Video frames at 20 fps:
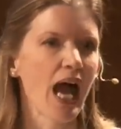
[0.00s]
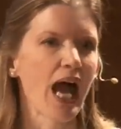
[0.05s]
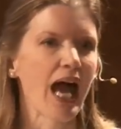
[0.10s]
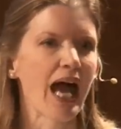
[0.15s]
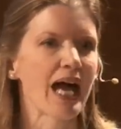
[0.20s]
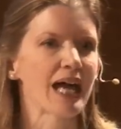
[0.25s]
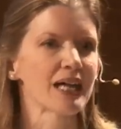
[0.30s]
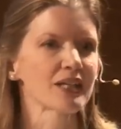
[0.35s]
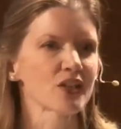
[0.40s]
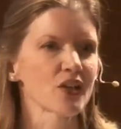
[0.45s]

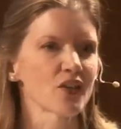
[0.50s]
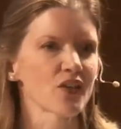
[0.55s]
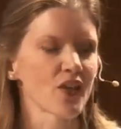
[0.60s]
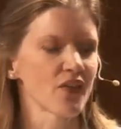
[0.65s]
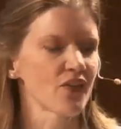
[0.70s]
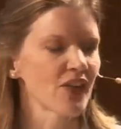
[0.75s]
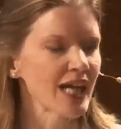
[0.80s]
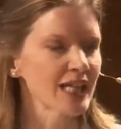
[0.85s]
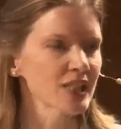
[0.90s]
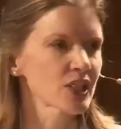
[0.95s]
And
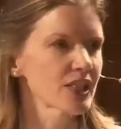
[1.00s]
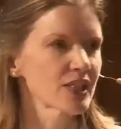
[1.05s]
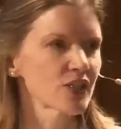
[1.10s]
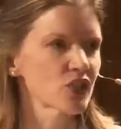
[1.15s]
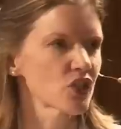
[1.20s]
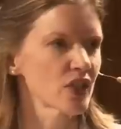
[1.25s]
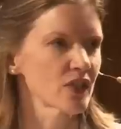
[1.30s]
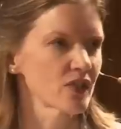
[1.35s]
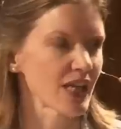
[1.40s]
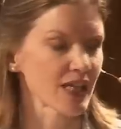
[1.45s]
that
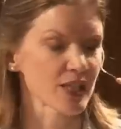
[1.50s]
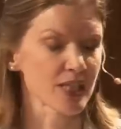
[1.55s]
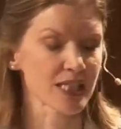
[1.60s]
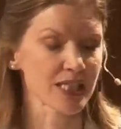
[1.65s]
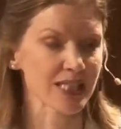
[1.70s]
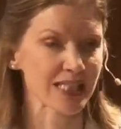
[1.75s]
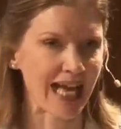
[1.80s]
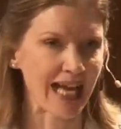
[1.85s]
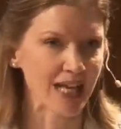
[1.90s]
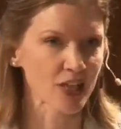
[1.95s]
is just, that's
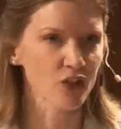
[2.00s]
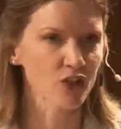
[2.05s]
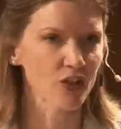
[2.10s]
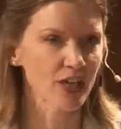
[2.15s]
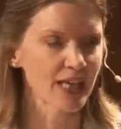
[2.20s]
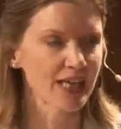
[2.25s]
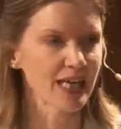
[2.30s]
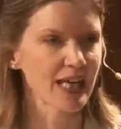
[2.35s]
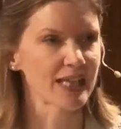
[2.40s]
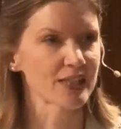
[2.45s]

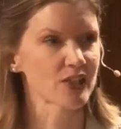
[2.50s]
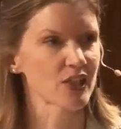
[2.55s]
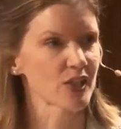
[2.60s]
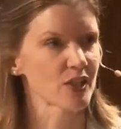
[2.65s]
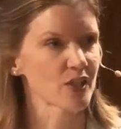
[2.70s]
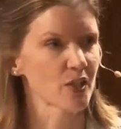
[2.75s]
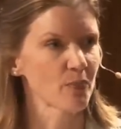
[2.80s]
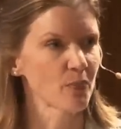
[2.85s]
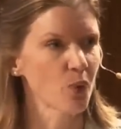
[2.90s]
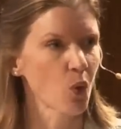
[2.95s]
staggering, it
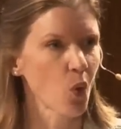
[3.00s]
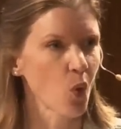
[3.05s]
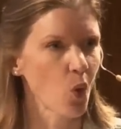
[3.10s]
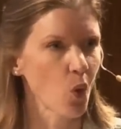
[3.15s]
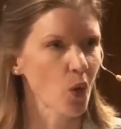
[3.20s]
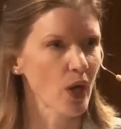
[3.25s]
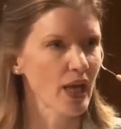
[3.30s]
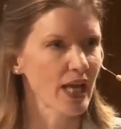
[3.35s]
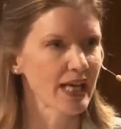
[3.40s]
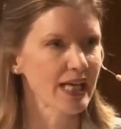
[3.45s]
is
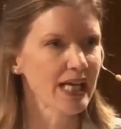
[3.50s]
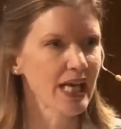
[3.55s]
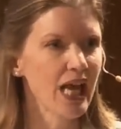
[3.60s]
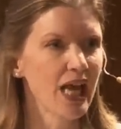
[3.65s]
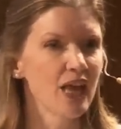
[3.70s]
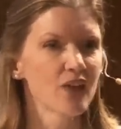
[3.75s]
appalling.